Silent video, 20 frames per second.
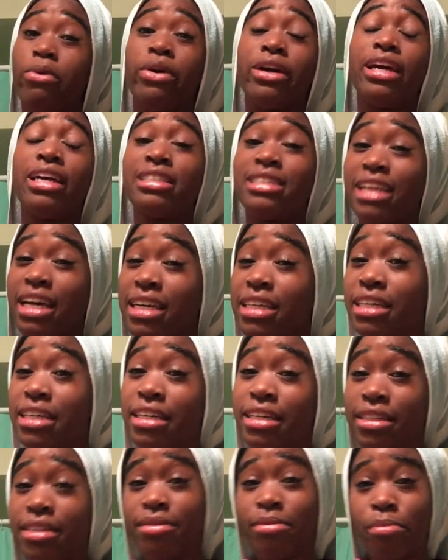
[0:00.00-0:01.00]
It's not
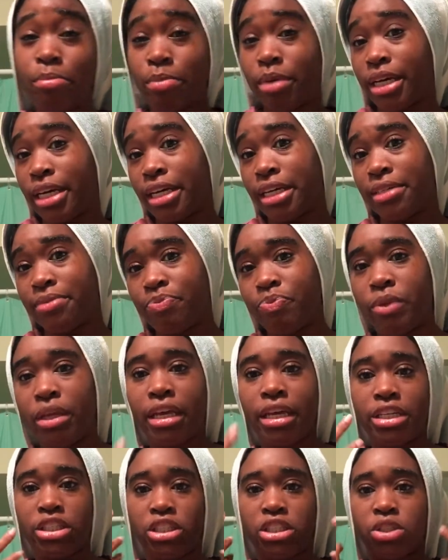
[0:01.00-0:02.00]
good, but
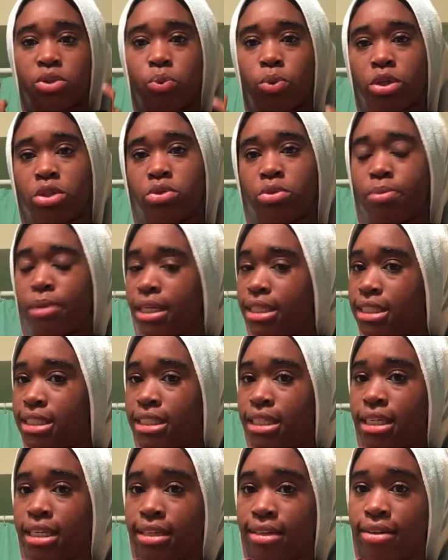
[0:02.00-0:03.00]
it just works for my
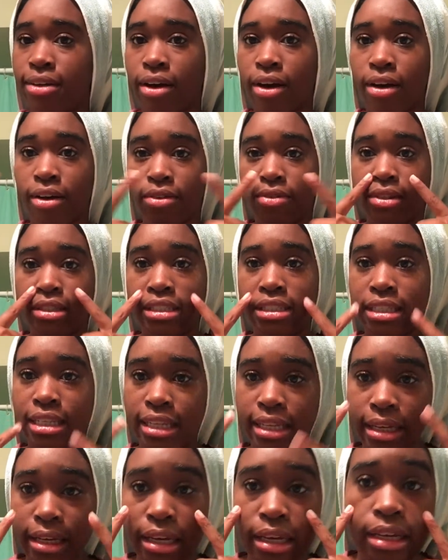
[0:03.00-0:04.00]
skin.
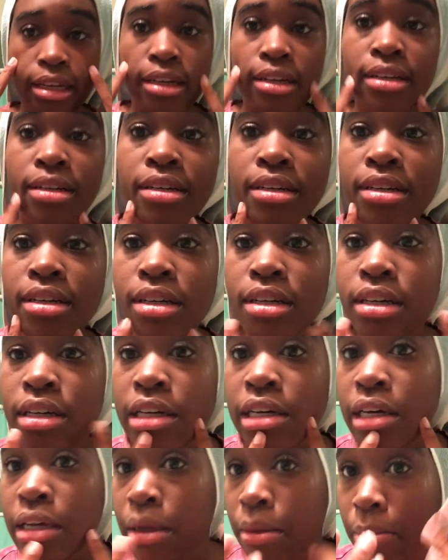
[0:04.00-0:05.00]
Obviously,
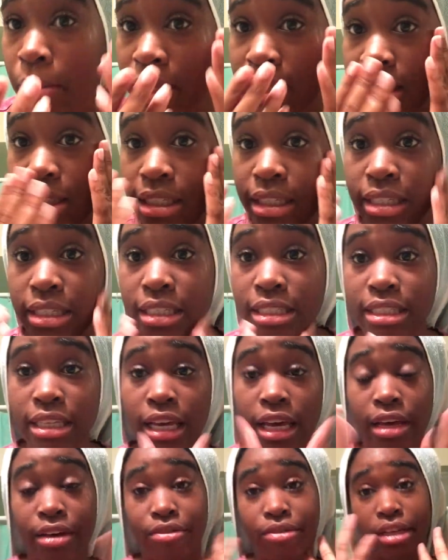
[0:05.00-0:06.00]
my skin doesn't
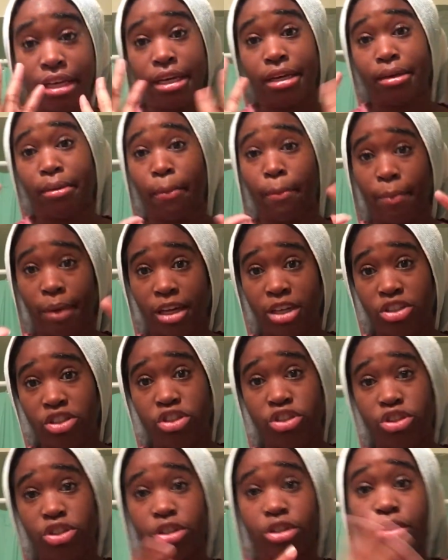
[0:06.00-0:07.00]
have like
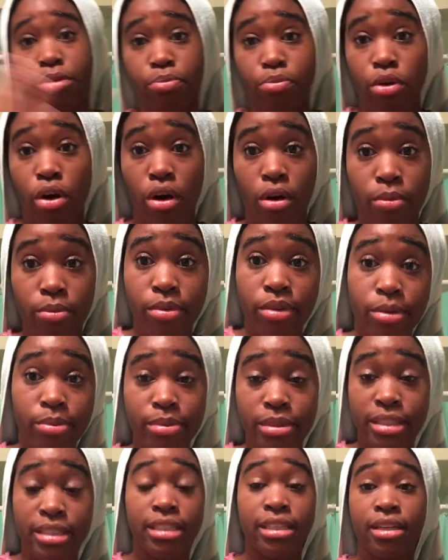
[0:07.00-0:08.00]
major
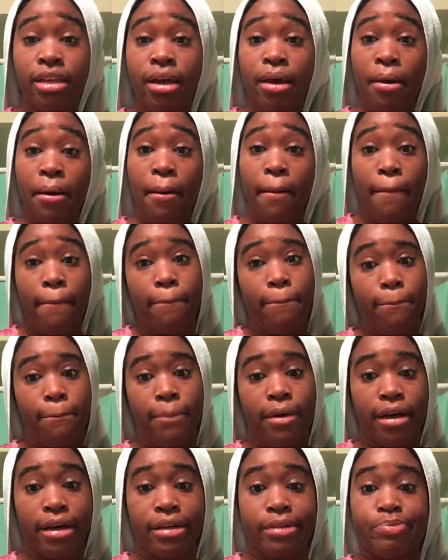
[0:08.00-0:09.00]
problems,
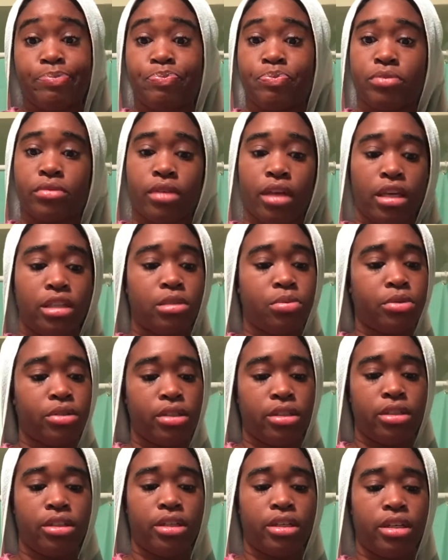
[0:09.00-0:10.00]
but it's pretty
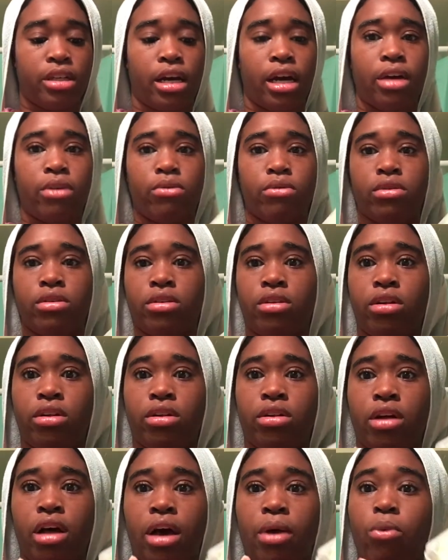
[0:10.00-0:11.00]
good. I
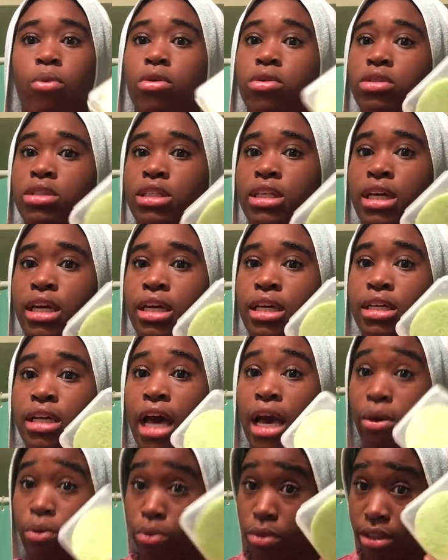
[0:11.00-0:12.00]

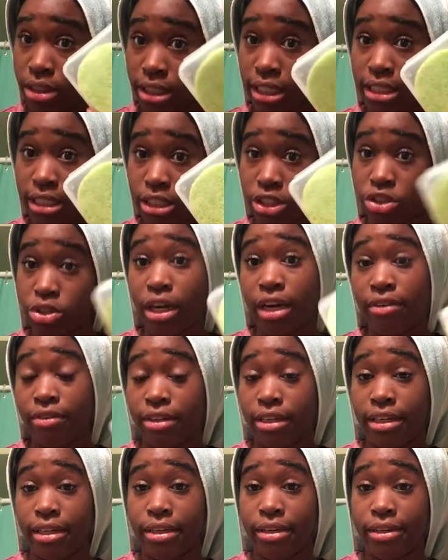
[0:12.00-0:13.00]
will take this
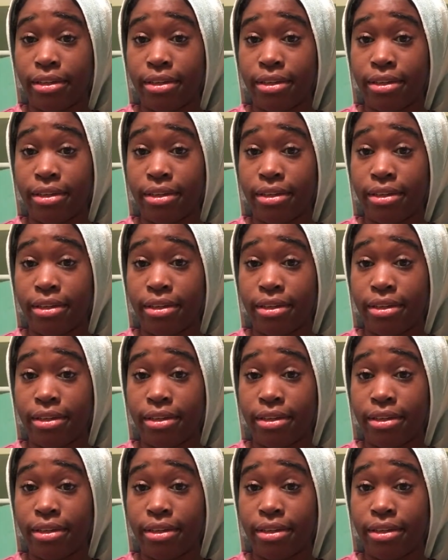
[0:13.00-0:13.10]
traveling.